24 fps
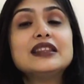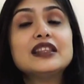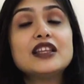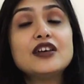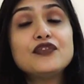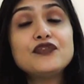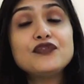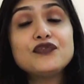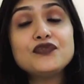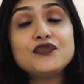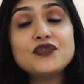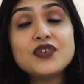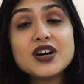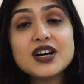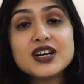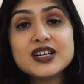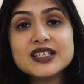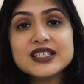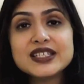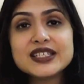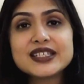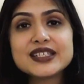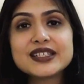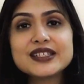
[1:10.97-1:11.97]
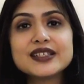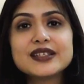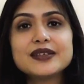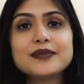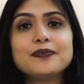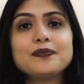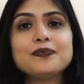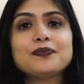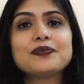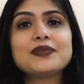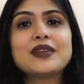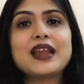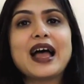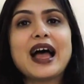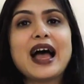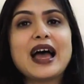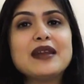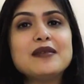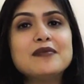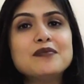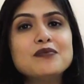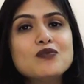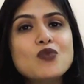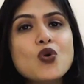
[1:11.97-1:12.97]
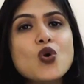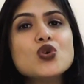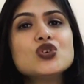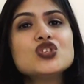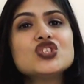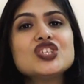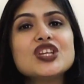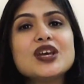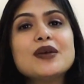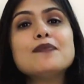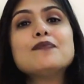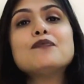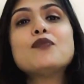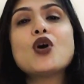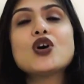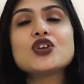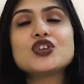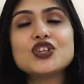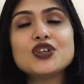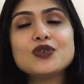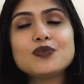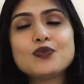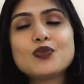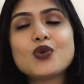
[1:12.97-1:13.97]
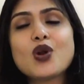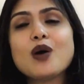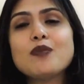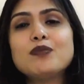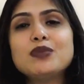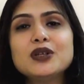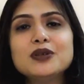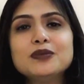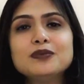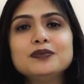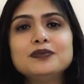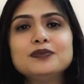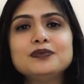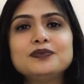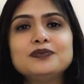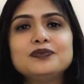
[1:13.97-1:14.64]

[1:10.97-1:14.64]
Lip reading: The first and most important problem